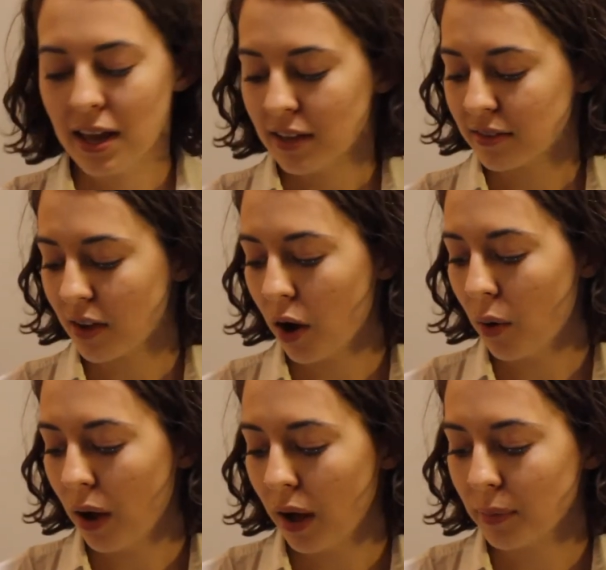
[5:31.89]

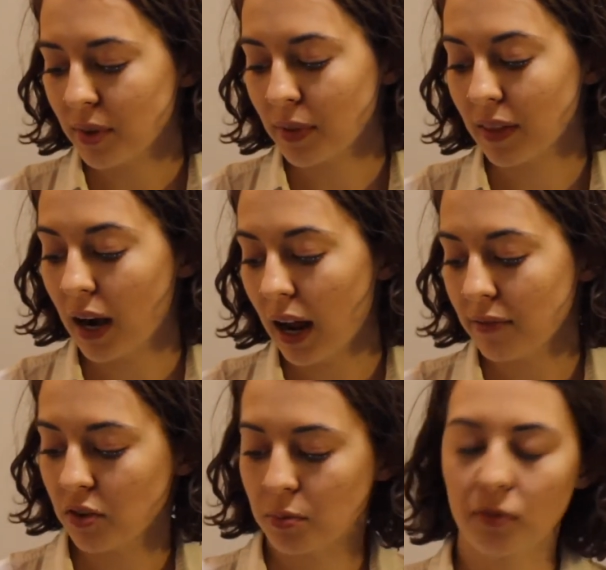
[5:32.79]
So something that
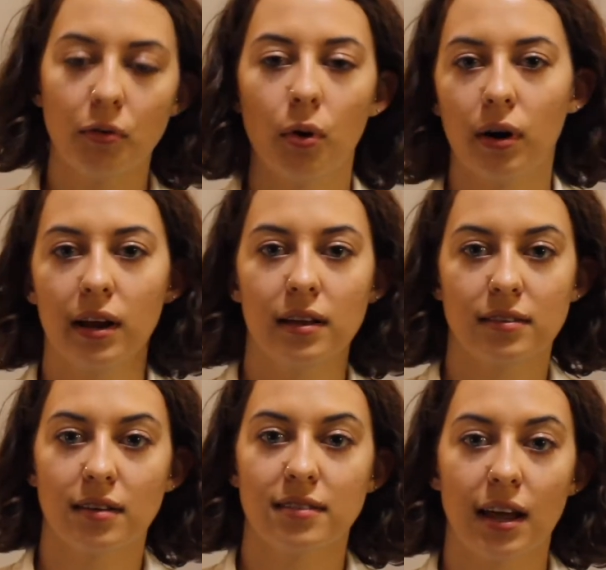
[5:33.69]
I've used before
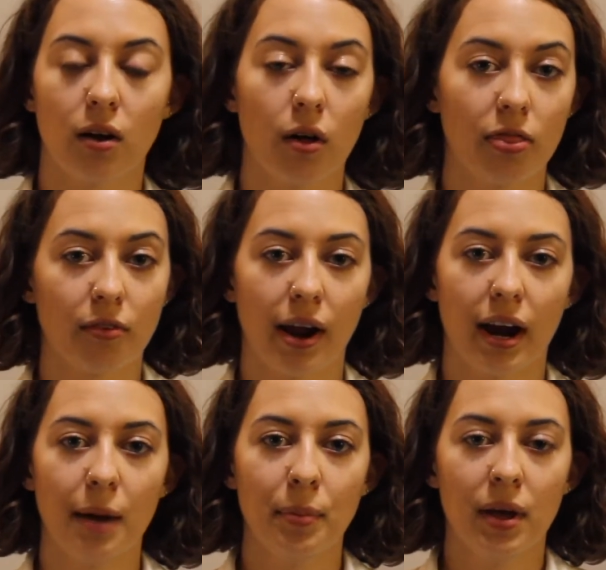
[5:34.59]
is a site called
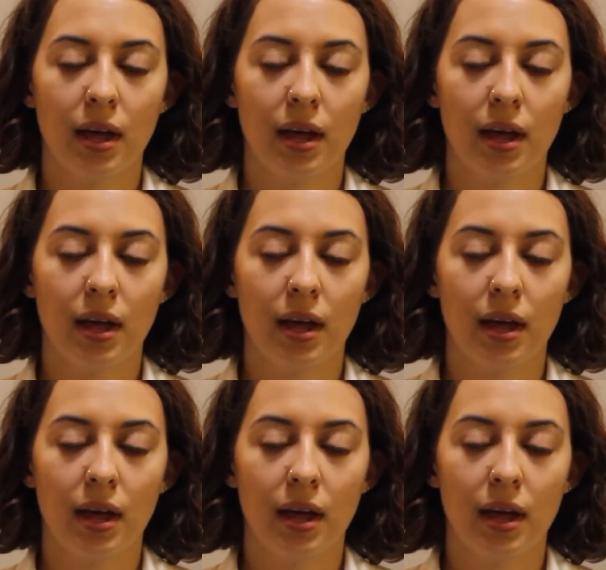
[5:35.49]
ThreadUp,